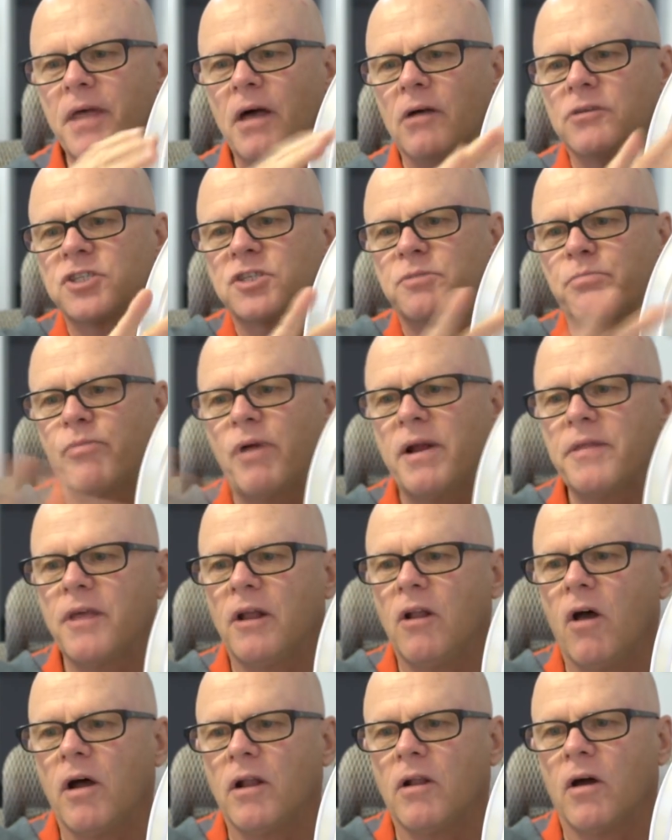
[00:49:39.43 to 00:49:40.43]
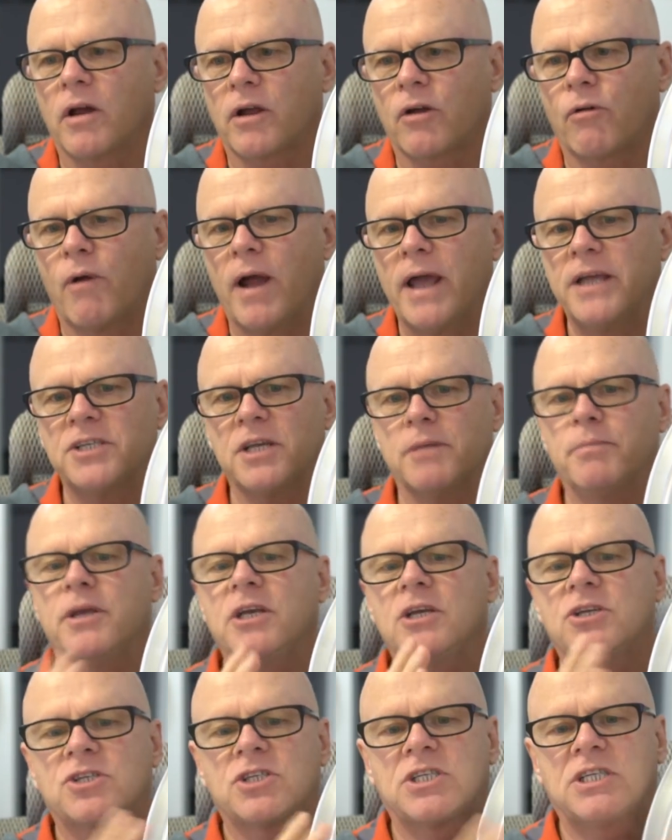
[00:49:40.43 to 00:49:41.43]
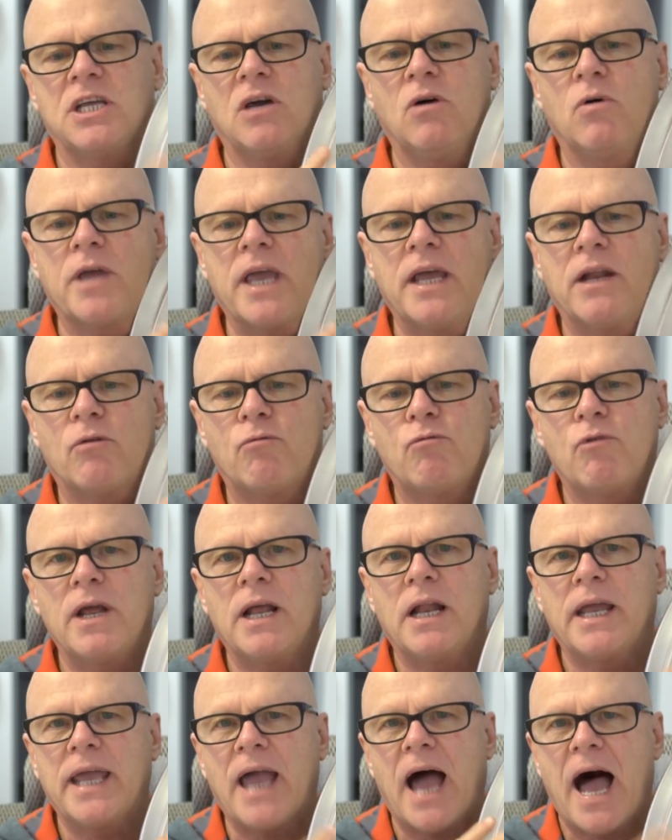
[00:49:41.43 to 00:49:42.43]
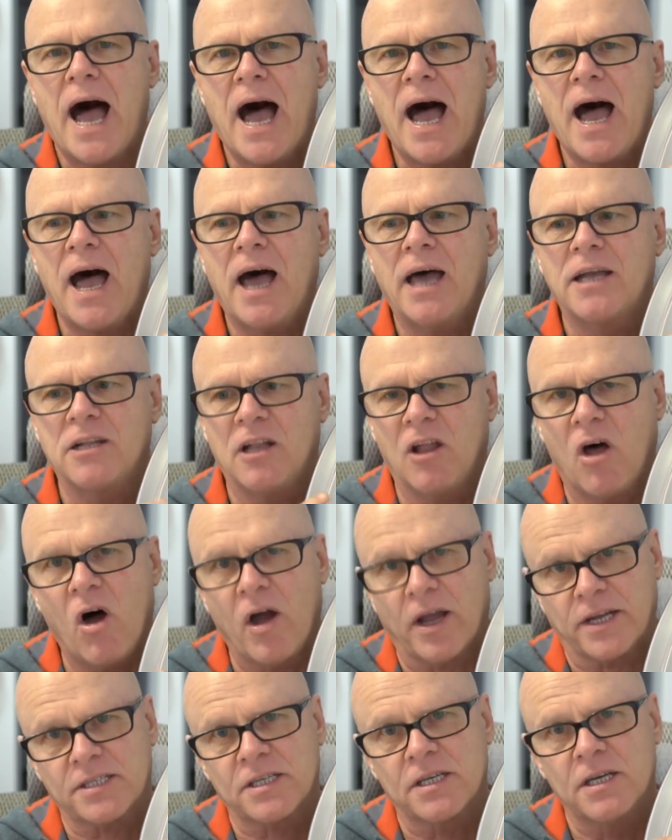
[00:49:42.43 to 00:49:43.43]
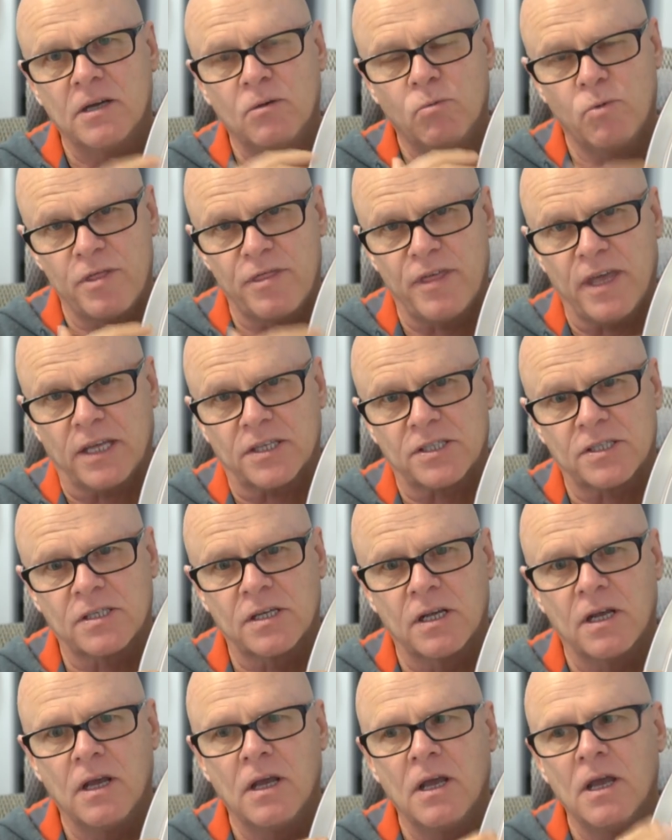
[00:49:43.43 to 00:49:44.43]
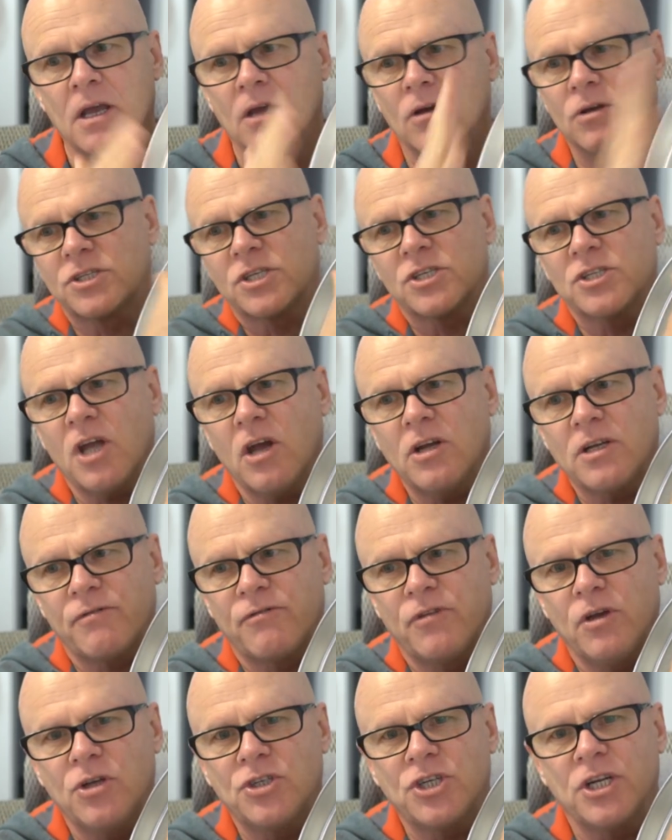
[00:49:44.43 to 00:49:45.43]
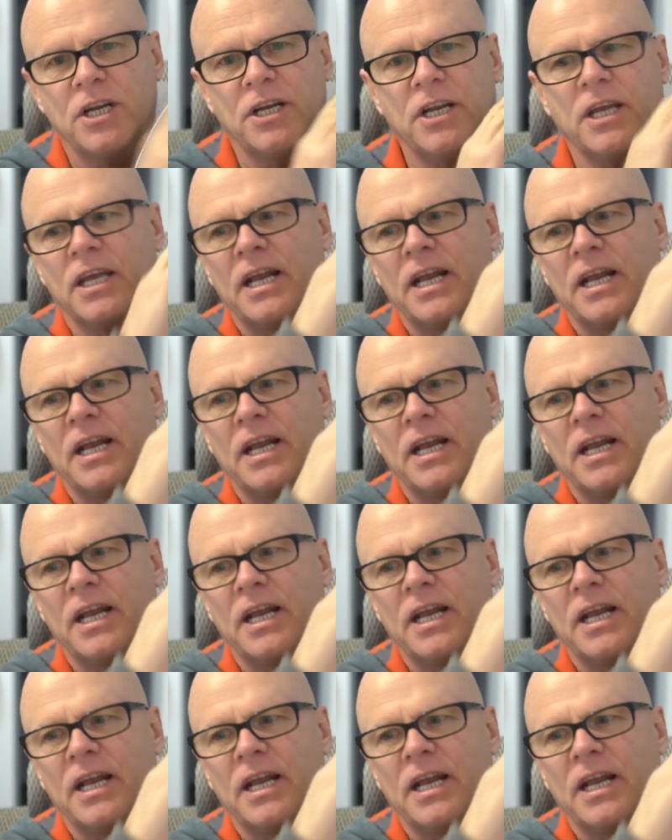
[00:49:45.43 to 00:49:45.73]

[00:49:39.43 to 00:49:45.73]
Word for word: they'll spread the light like crazy, but you still get a really hard light with this because there's no diffusion in.